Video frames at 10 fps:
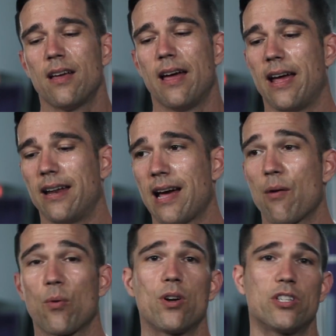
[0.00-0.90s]
And
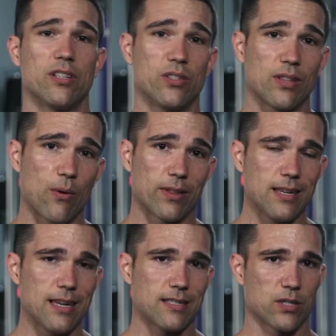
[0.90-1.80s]
how I want you to do that with
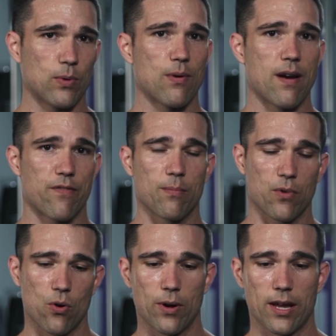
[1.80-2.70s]
these is we went from
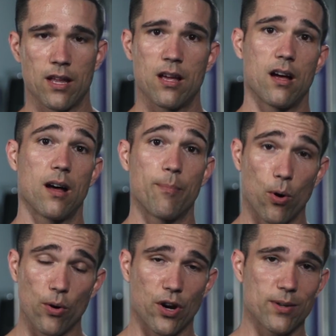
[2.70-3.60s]
going
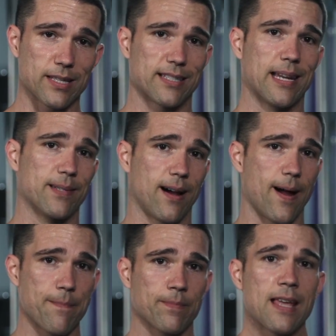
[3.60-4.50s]
both arms at the same
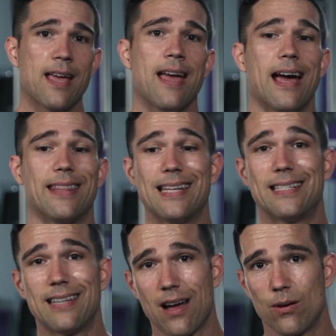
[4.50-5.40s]
time and
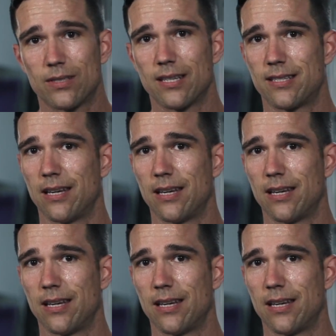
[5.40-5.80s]
then down to